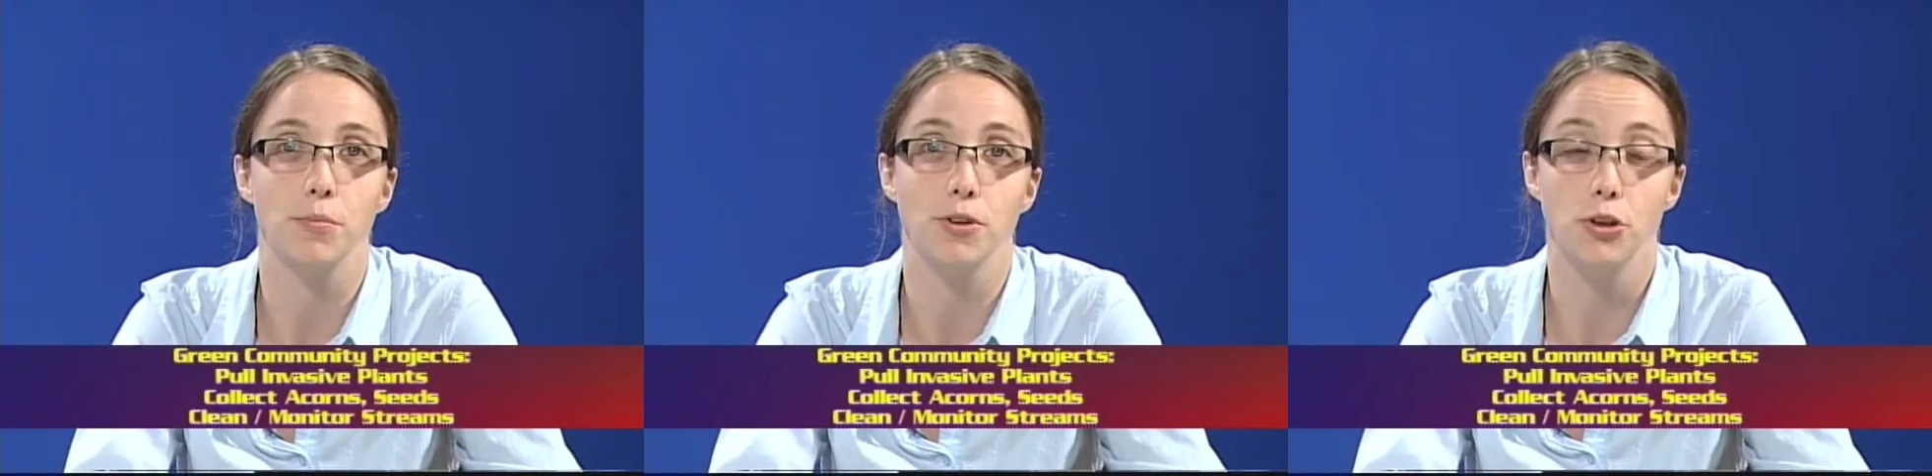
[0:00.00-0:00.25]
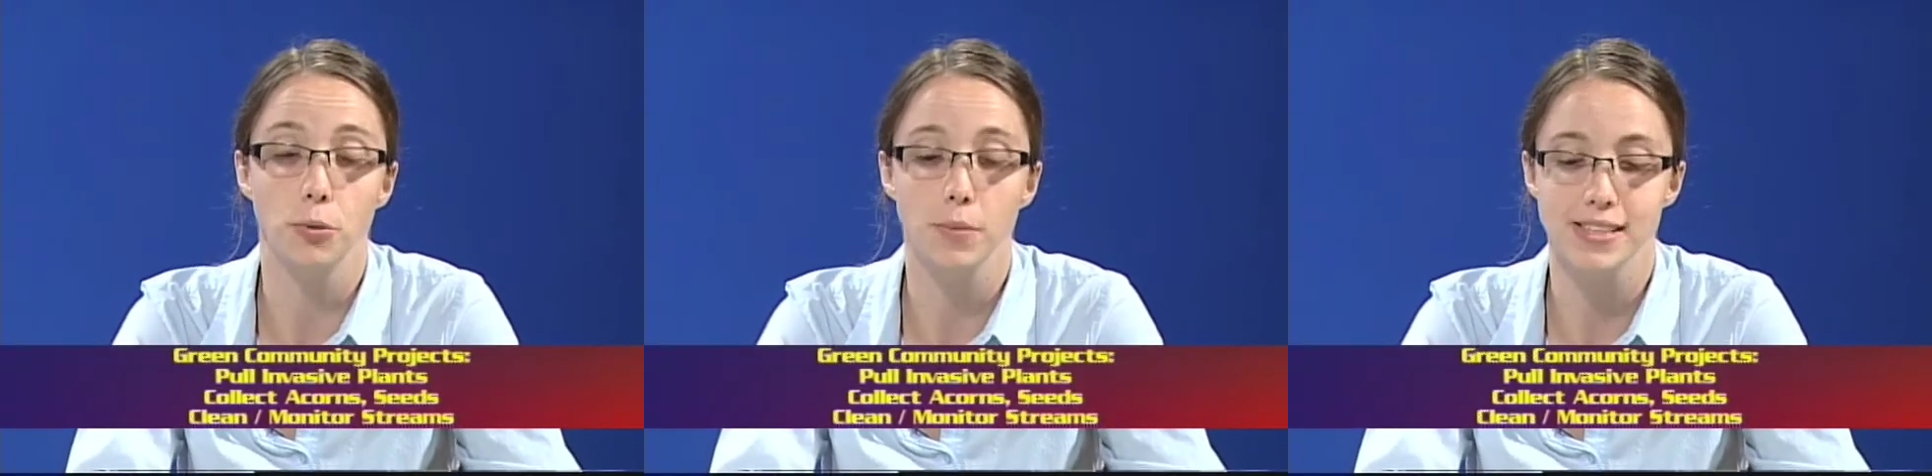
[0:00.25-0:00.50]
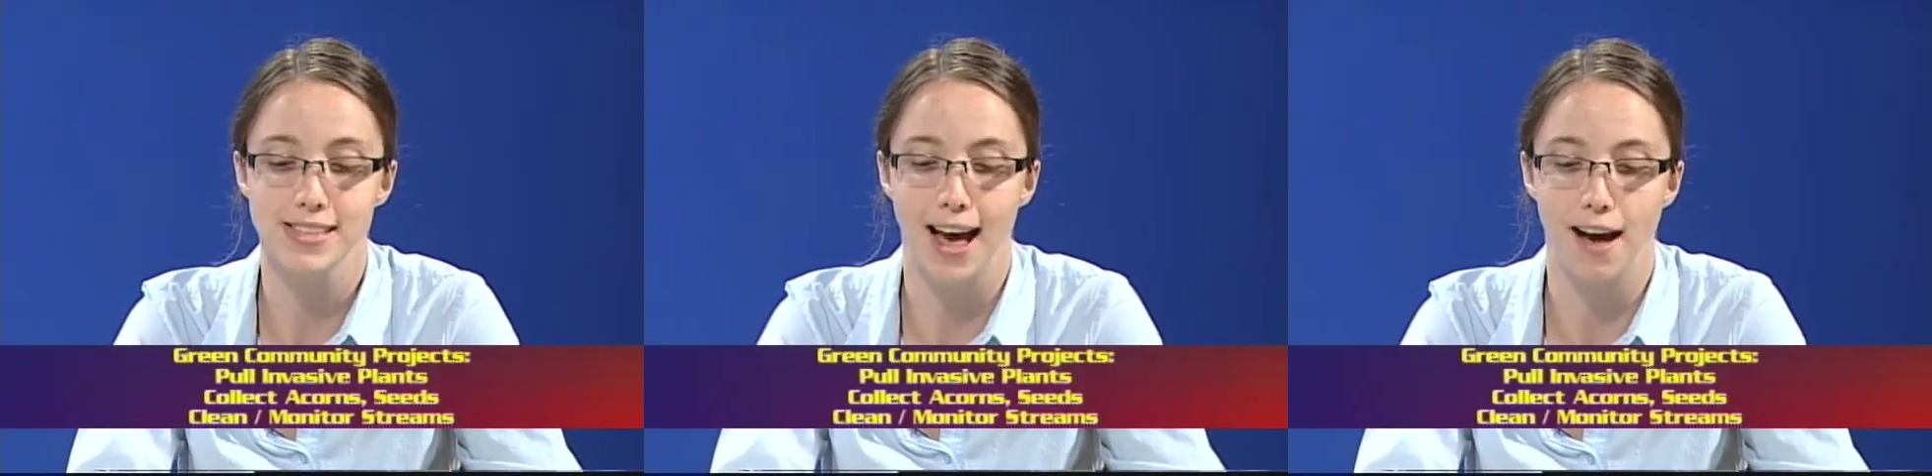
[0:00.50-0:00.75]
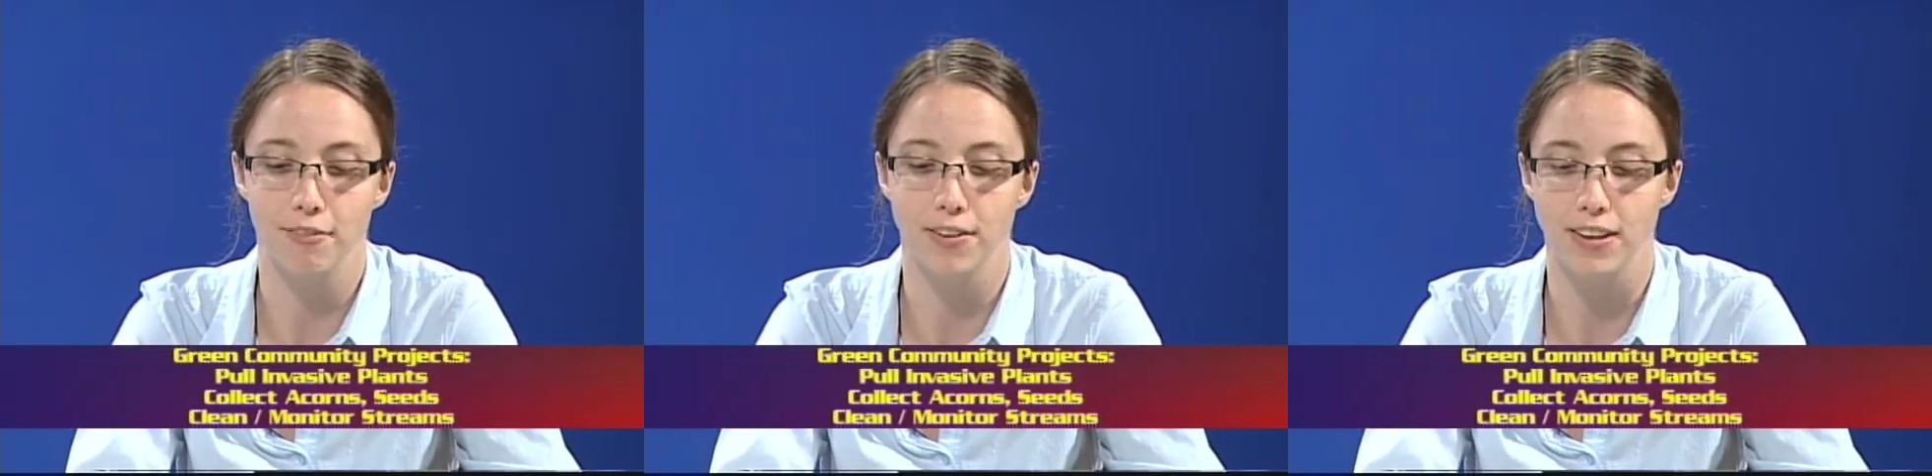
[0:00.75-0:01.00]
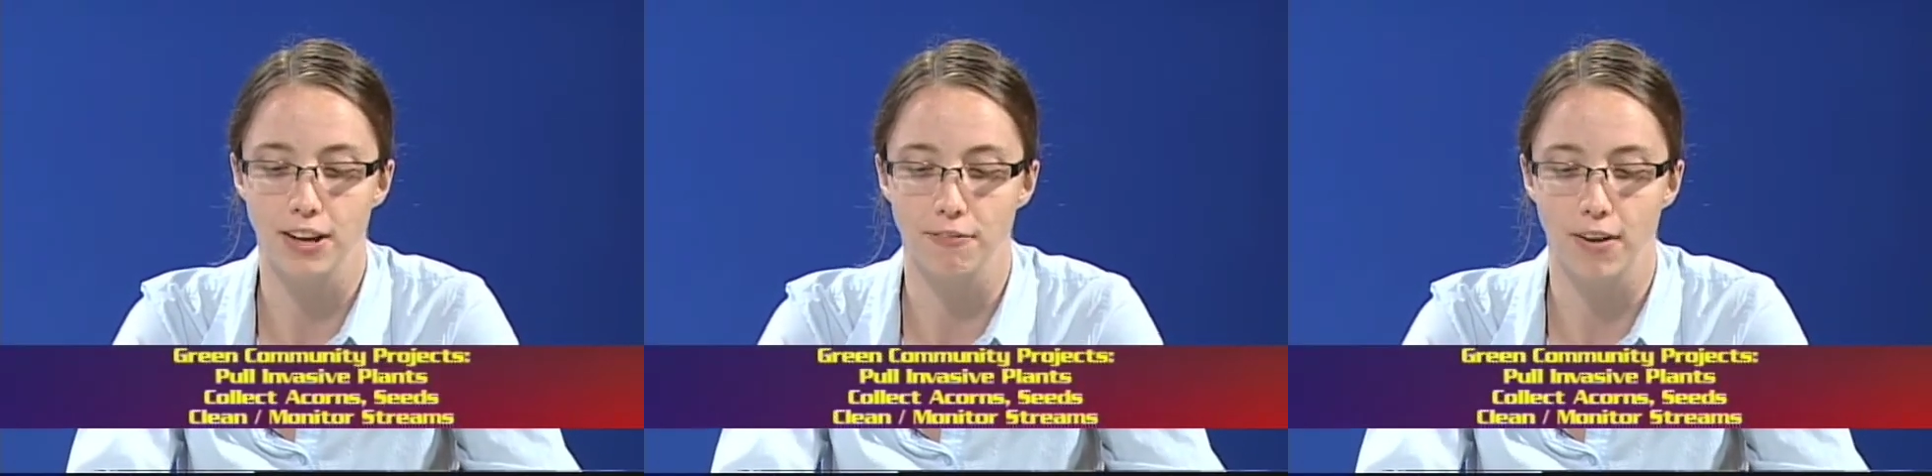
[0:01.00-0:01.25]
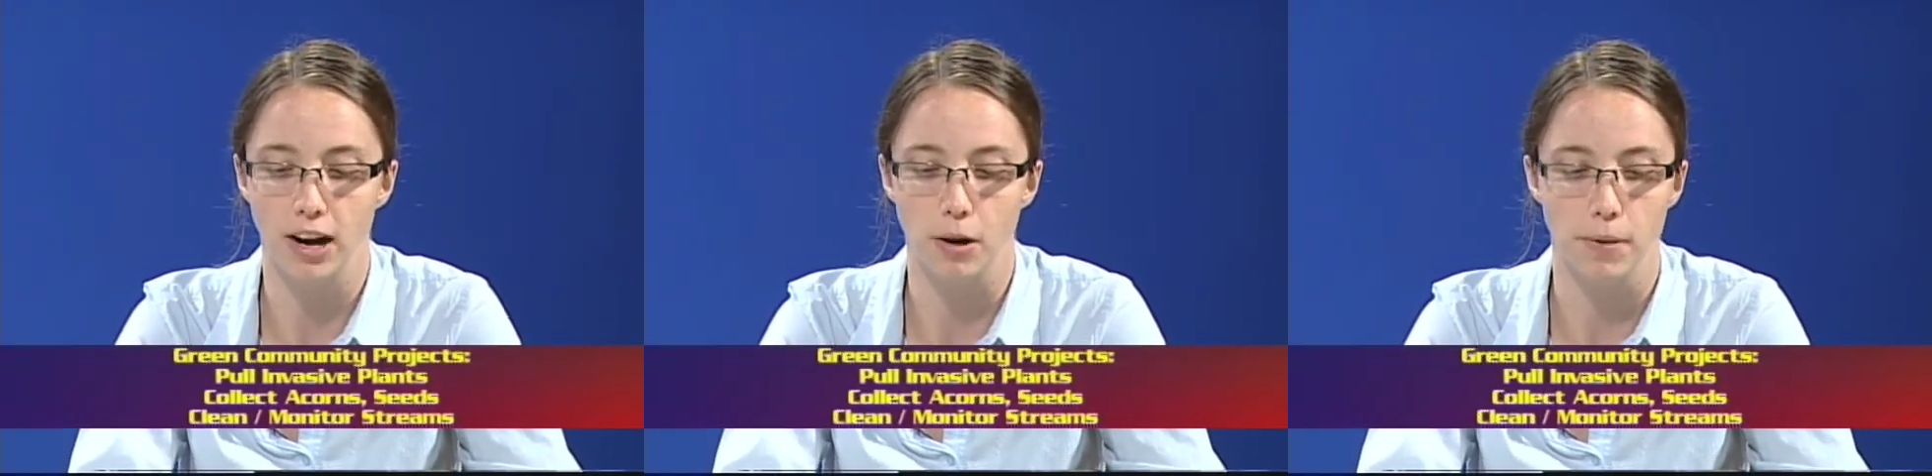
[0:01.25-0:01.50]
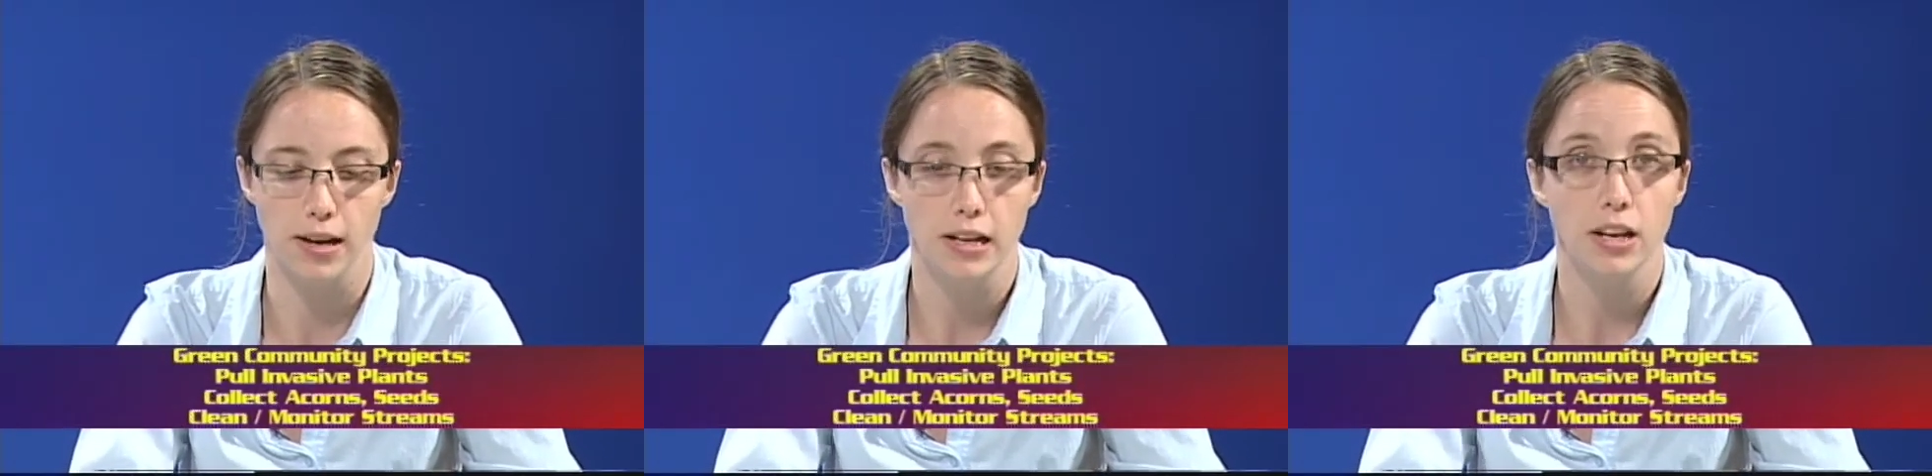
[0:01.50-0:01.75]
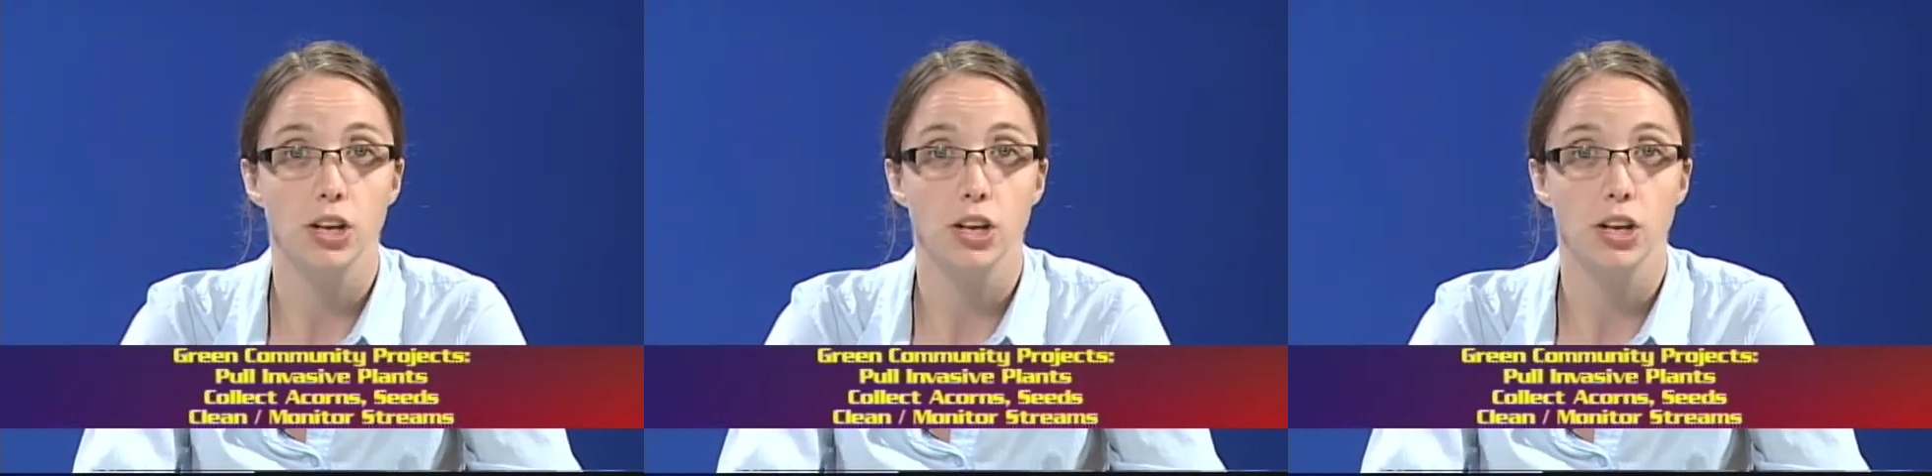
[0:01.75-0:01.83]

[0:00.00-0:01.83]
humans have on the environment.